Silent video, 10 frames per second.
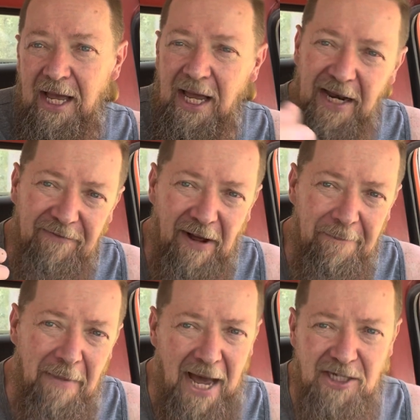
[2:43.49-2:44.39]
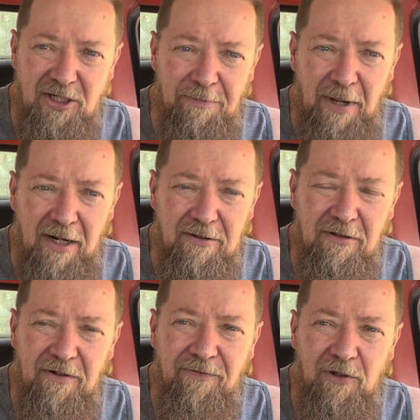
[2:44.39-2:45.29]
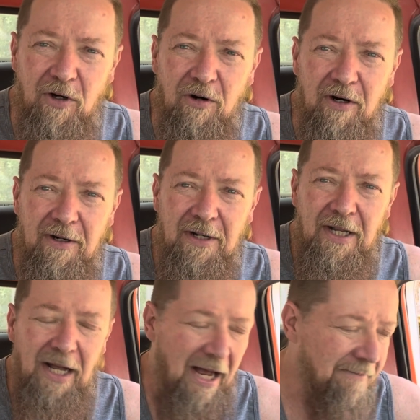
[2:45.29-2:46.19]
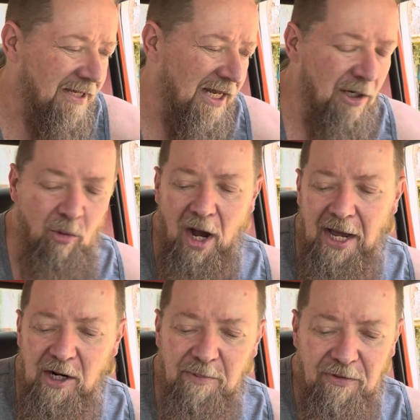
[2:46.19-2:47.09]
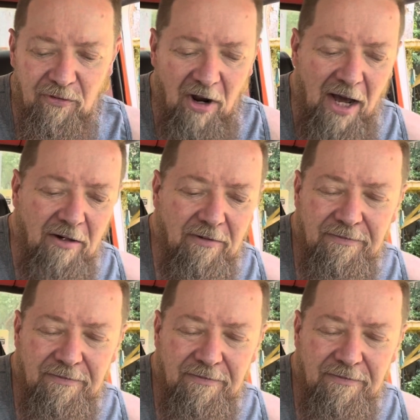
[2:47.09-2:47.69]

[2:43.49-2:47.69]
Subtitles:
And if I mash the pedal to the floor, I'm getting wide open throttle.